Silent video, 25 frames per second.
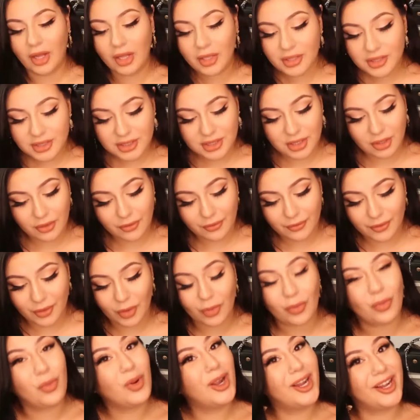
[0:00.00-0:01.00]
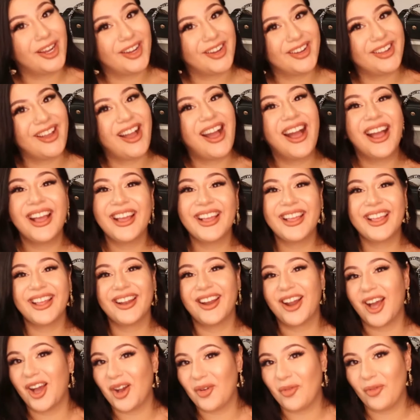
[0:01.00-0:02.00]
Also for work, I
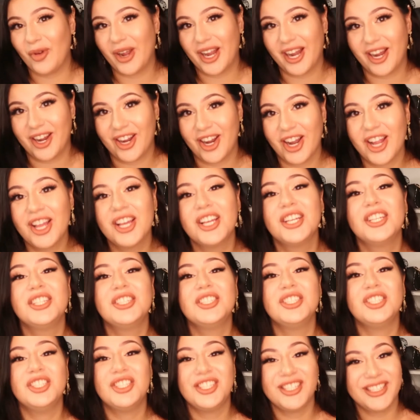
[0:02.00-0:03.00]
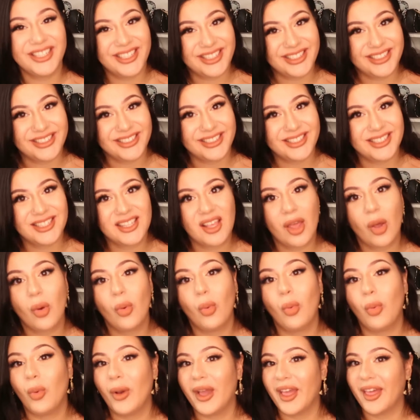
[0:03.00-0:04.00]
cannot wear jeans
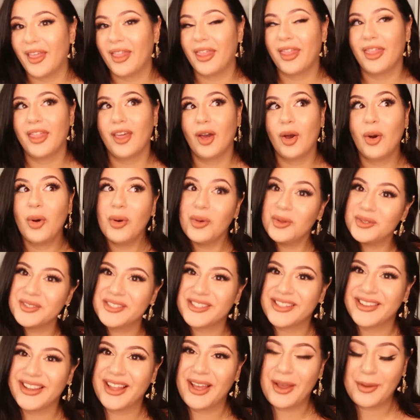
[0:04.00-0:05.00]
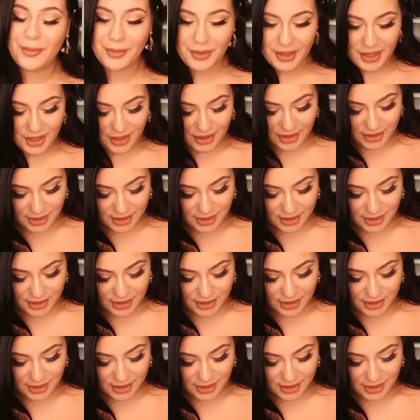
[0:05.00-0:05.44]
with holes in them.